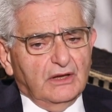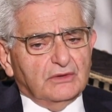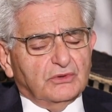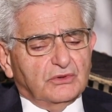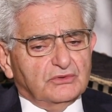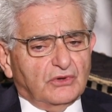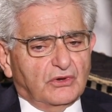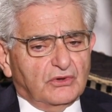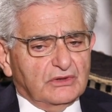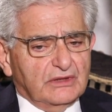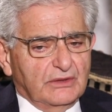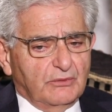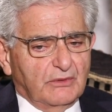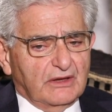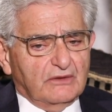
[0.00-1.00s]
not
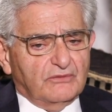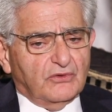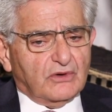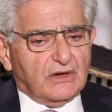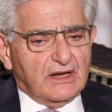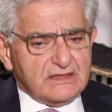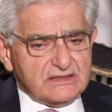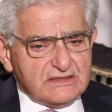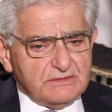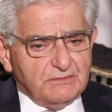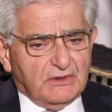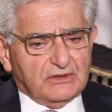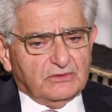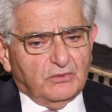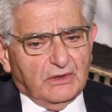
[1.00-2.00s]
only well for us,
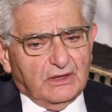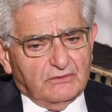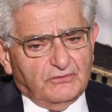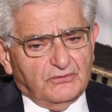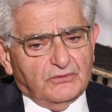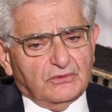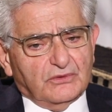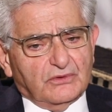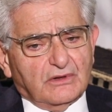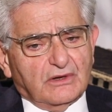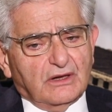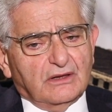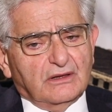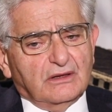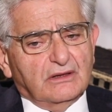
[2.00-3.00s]
but well for
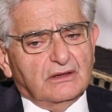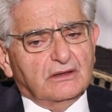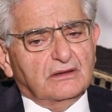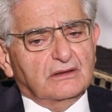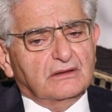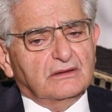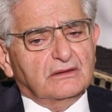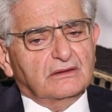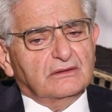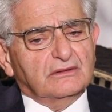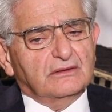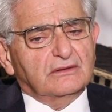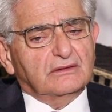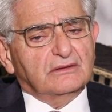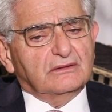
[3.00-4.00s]

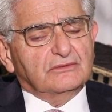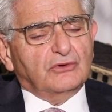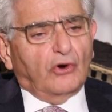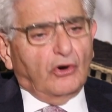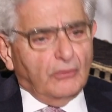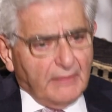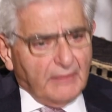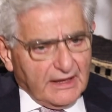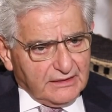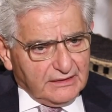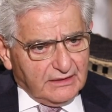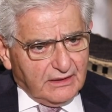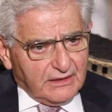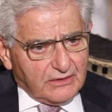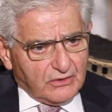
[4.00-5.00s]
the
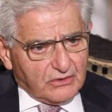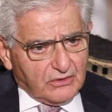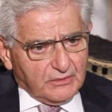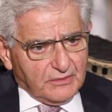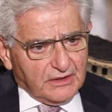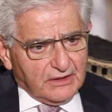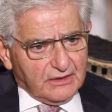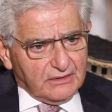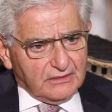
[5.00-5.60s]
Omani economy.